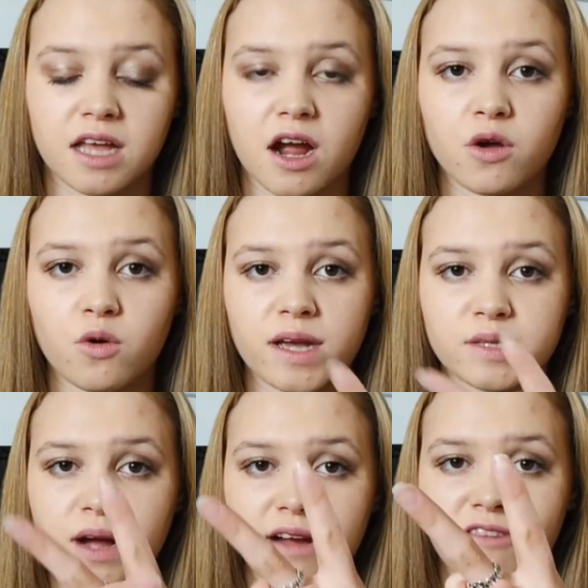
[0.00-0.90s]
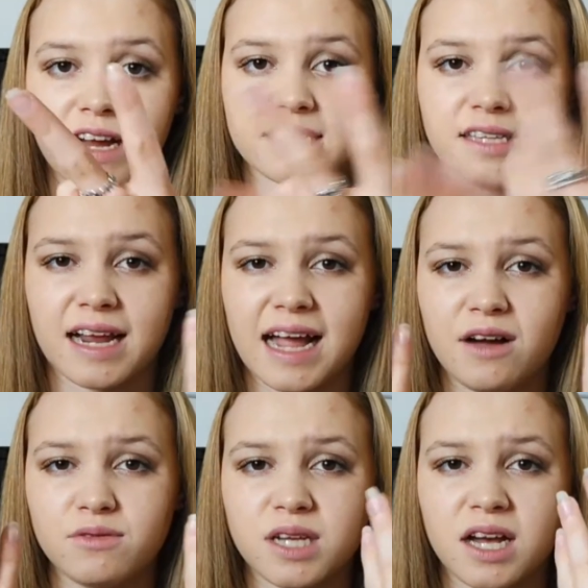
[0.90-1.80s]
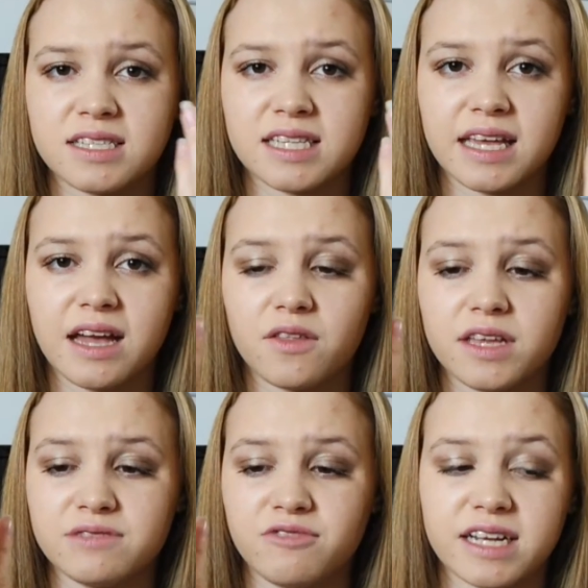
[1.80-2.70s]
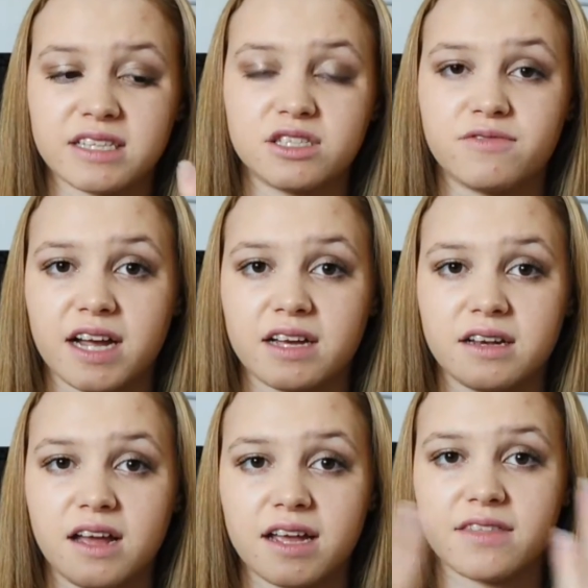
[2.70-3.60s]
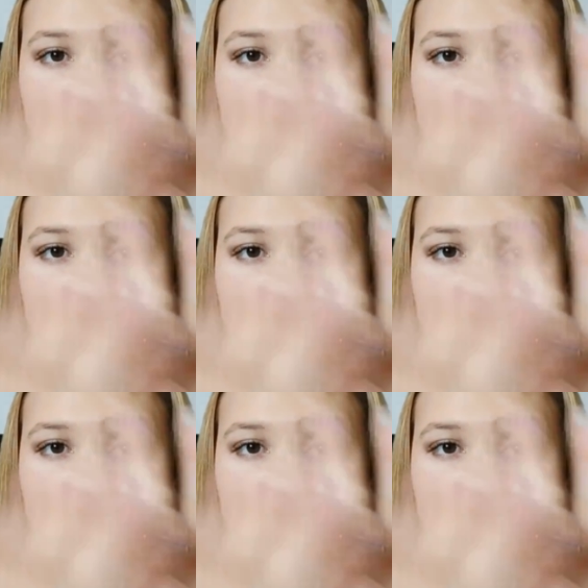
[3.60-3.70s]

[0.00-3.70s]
Like, I always wear rings. Like, how dirty are these rings, do you reckon? Like,